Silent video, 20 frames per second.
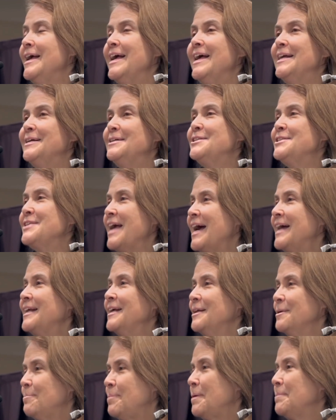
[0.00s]
And I sat
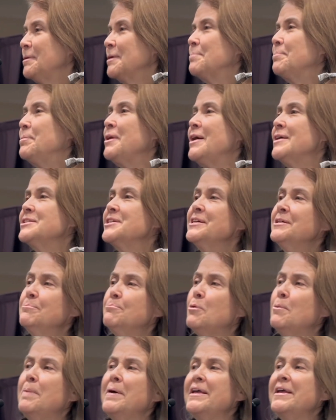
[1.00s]
in a public plaza in
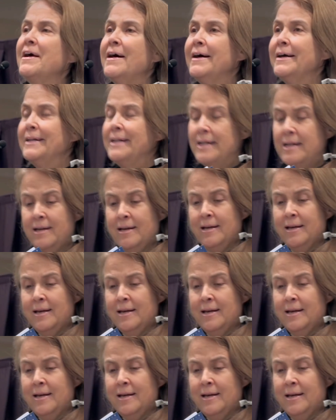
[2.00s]
Popayan.